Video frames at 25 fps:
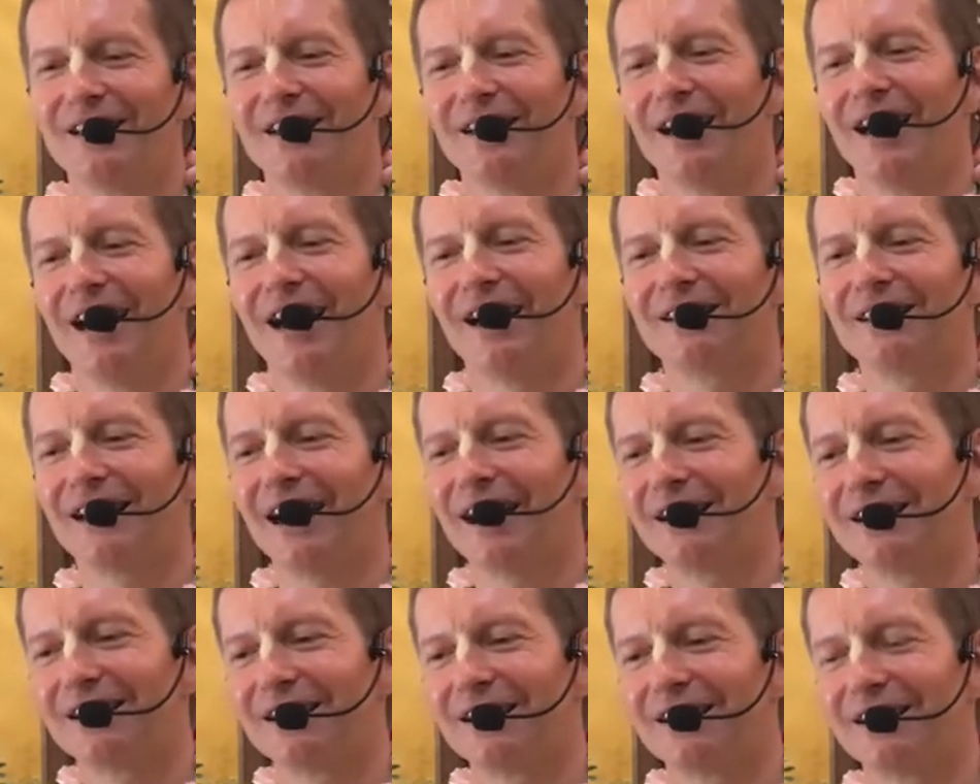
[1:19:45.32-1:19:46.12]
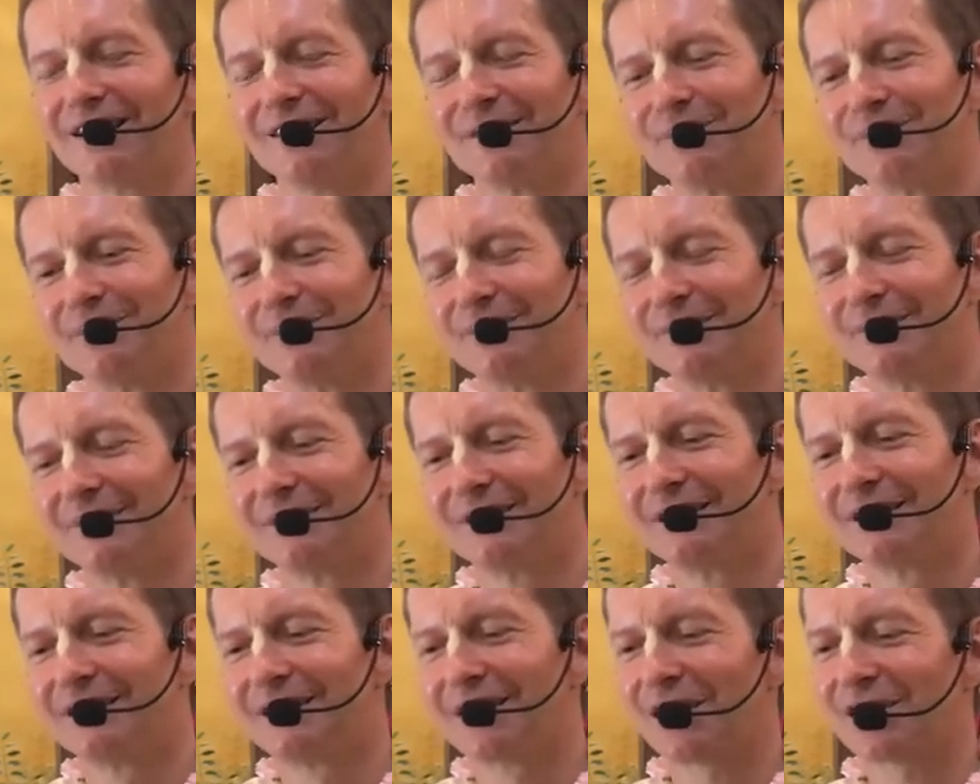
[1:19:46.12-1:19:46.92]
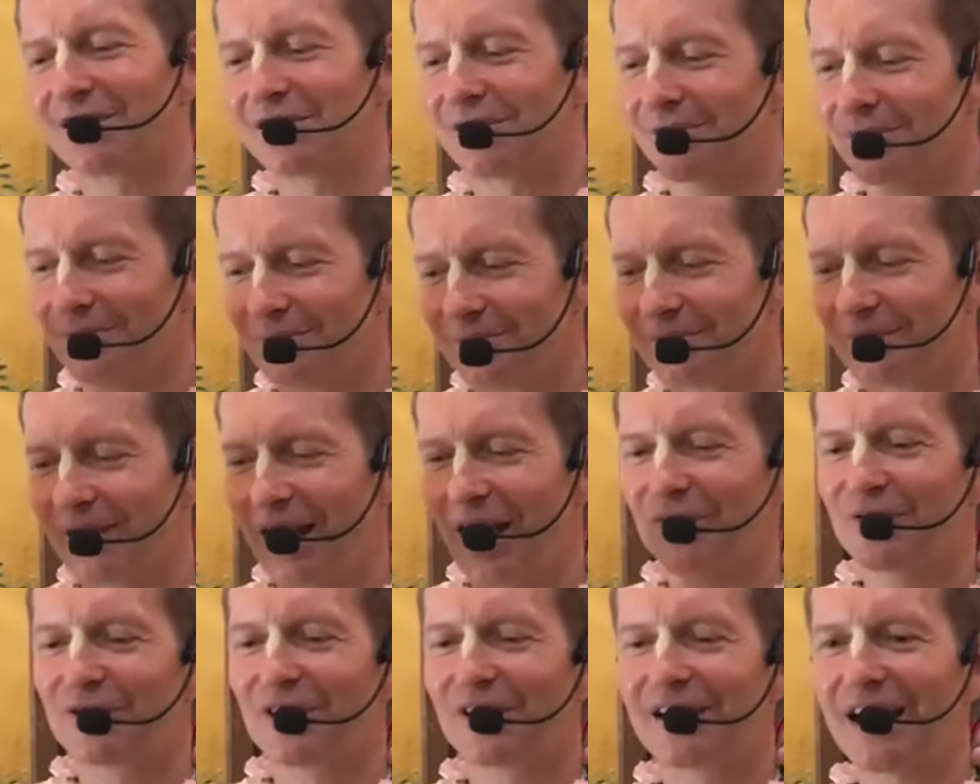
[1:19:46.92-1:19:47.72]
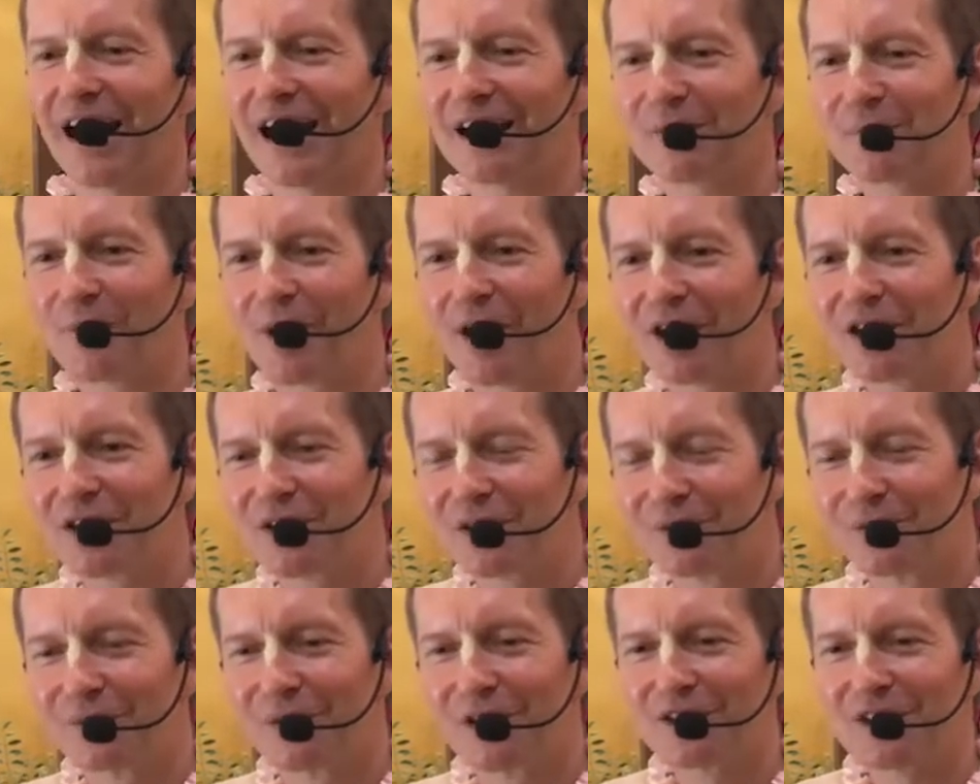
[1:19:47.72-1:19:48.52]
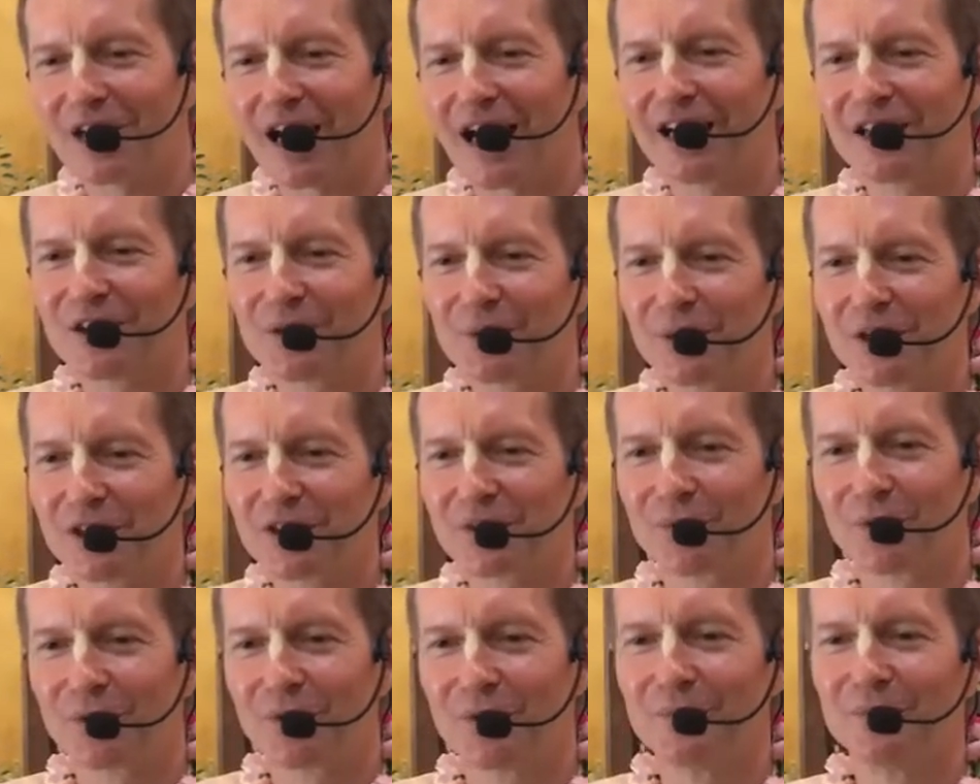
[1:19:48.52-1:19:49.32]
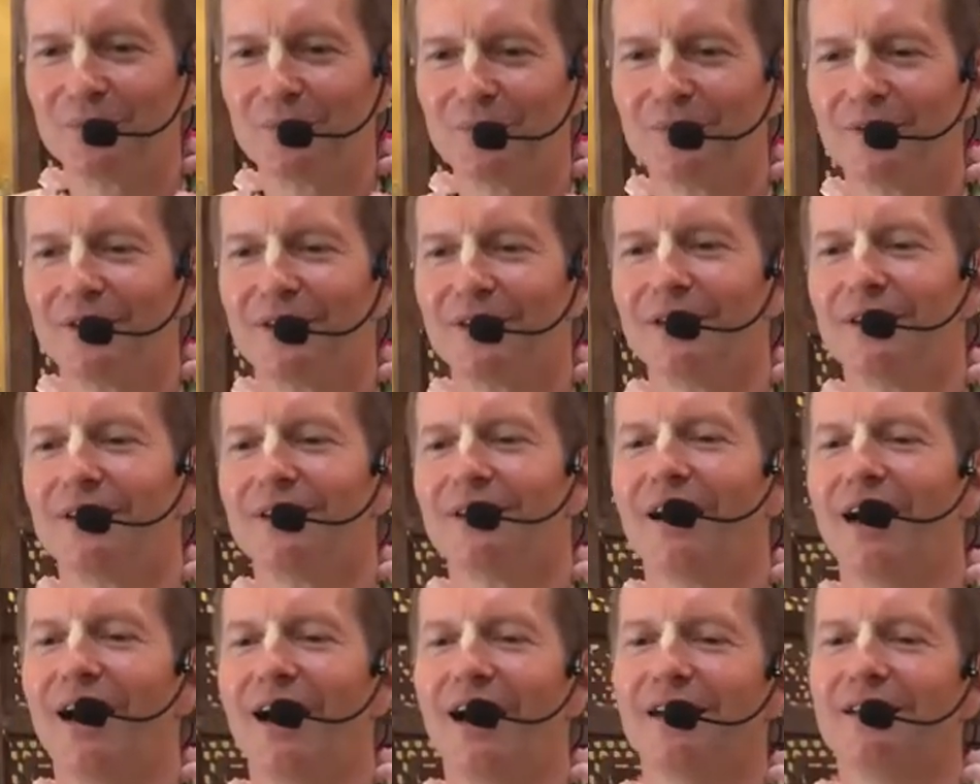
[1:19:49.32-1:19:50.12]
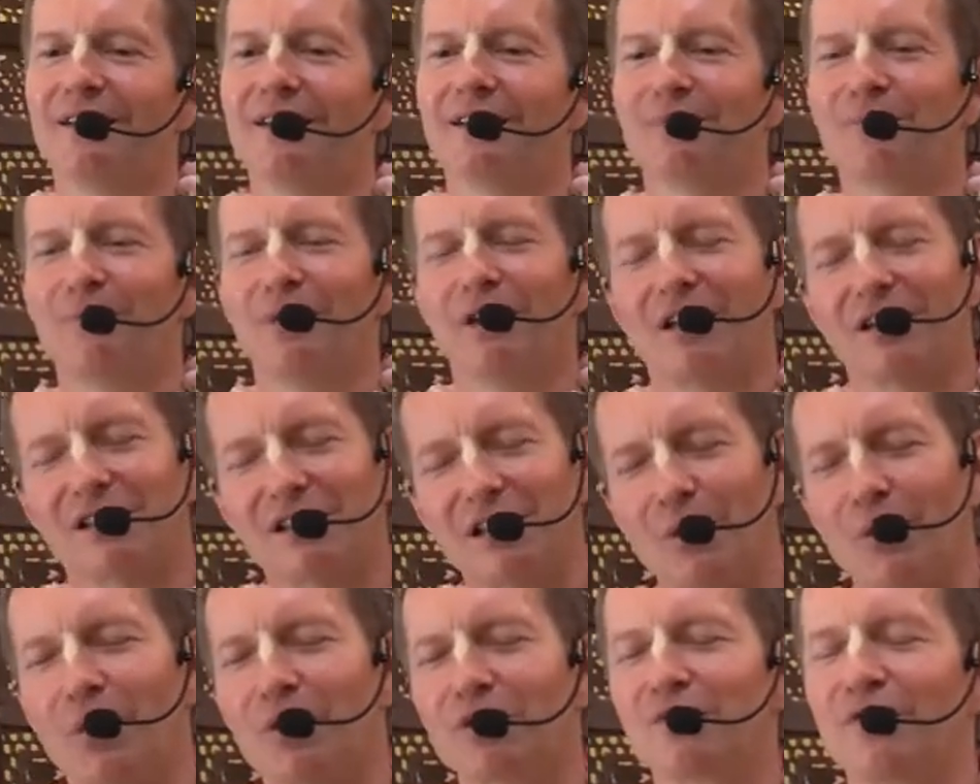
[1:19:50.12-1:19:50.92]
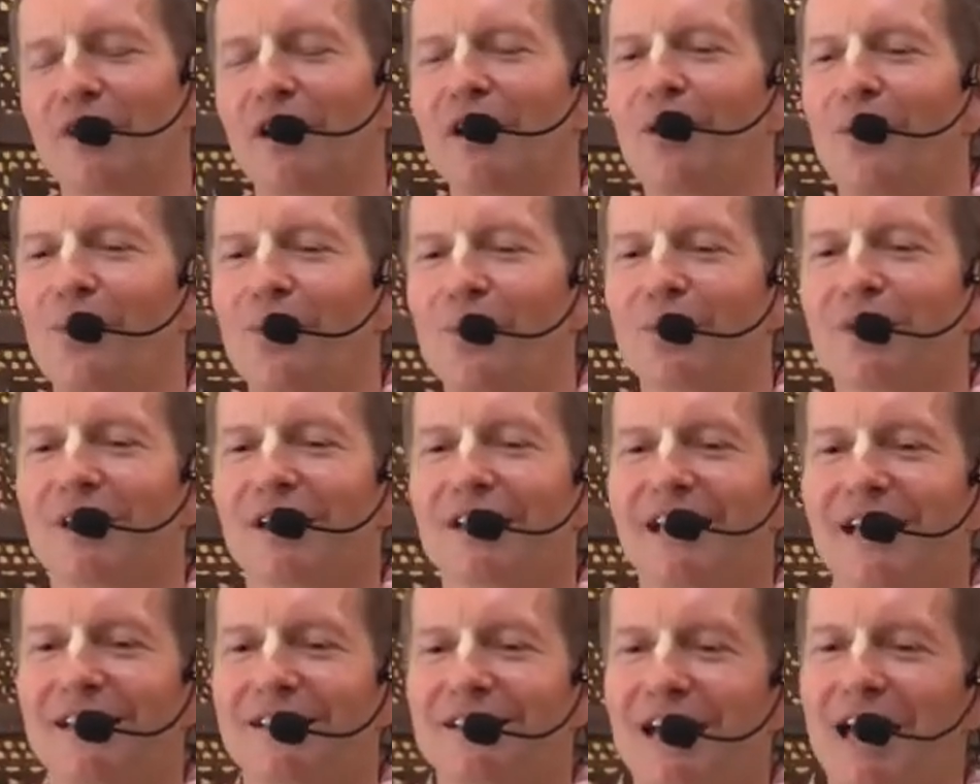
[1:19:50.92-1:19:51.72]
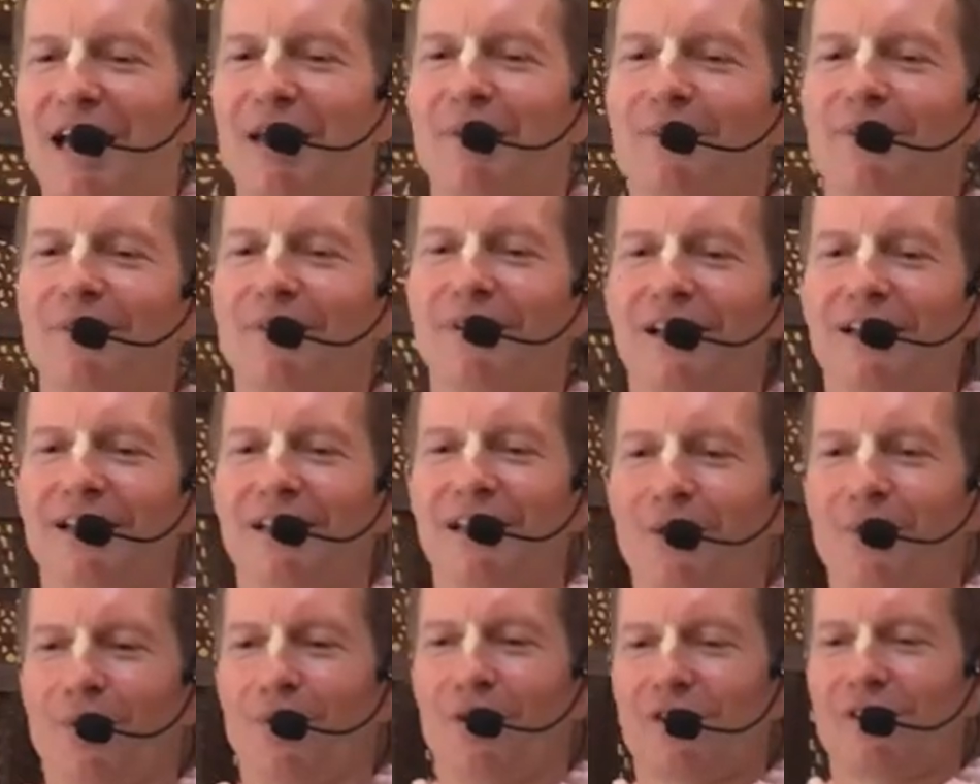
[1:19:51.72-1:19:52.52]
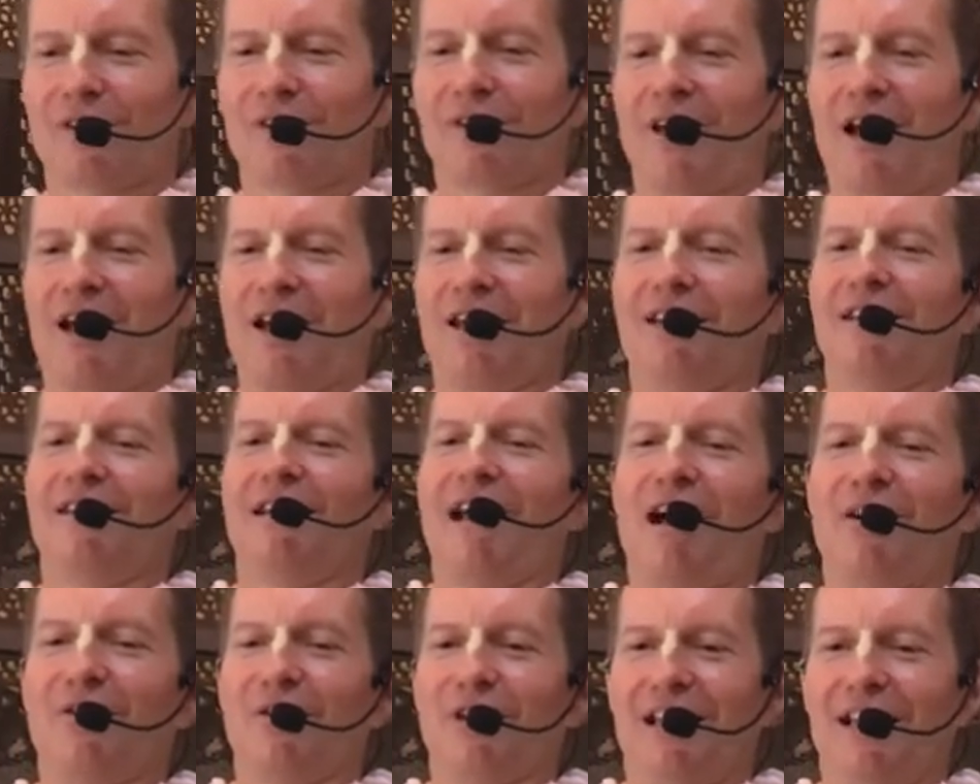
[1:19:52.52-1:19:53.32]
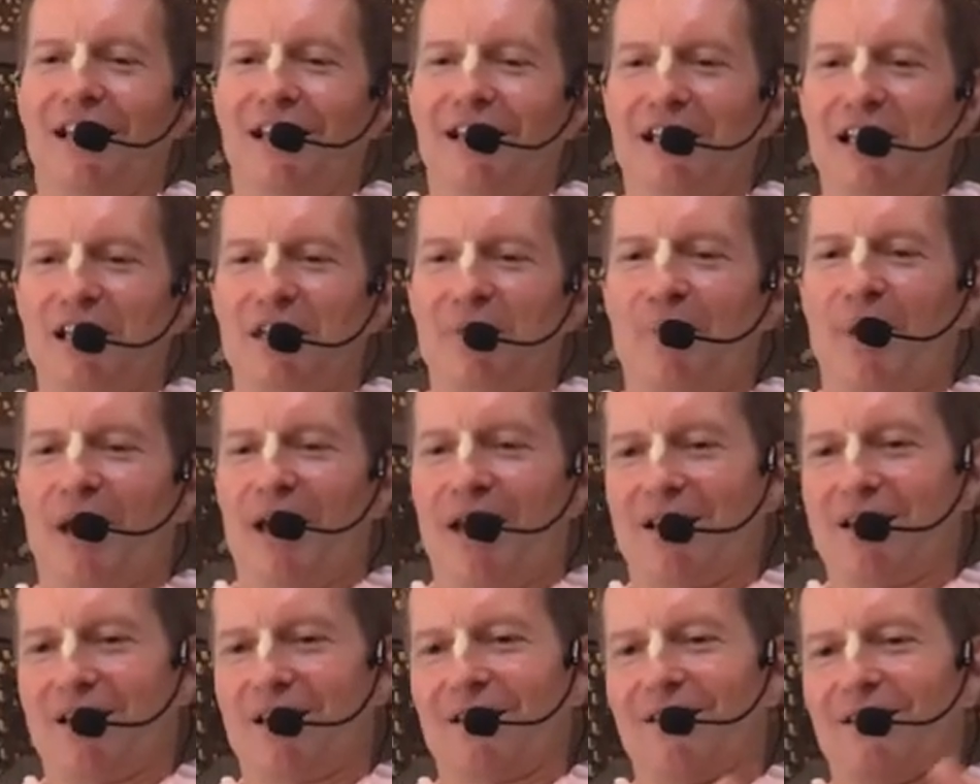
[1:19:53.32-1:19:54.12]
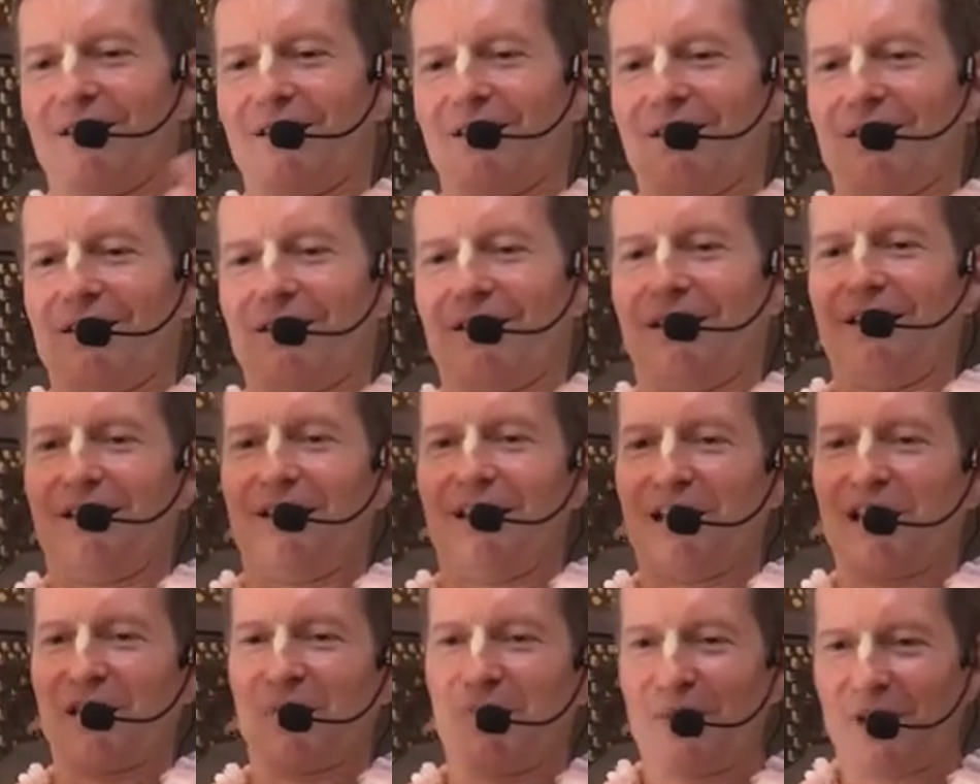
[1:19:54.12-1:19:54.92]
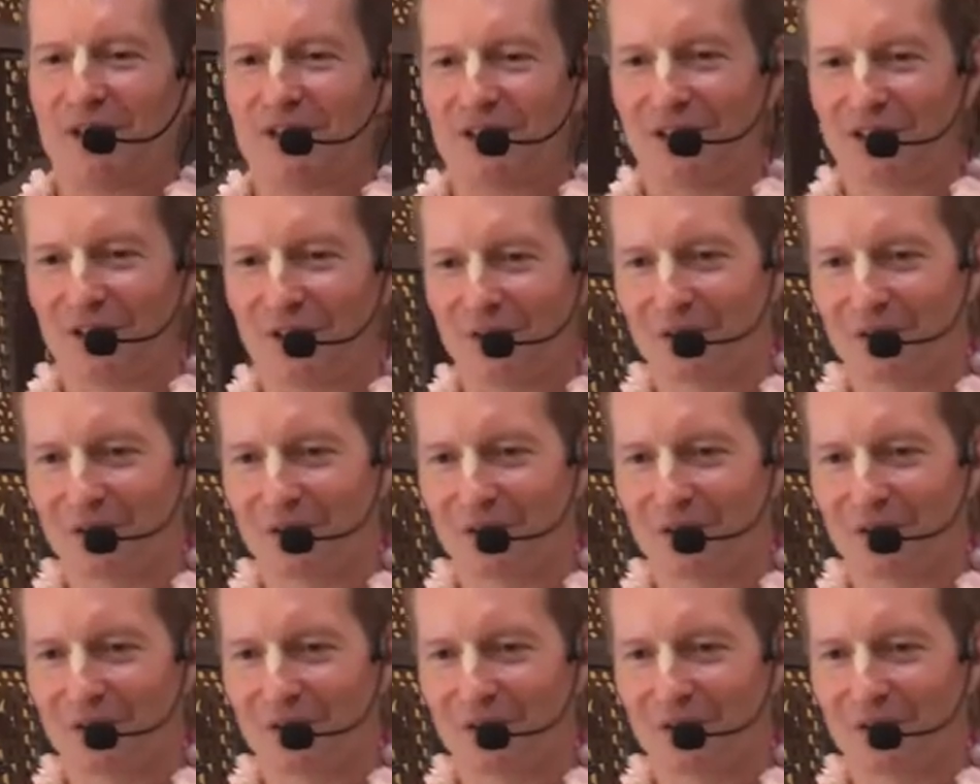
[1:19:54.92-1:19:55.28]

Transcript: And then mm, just after that, Marx retired to his room, and because he was very old at that time, and he was lying down in his bed in his bhajan.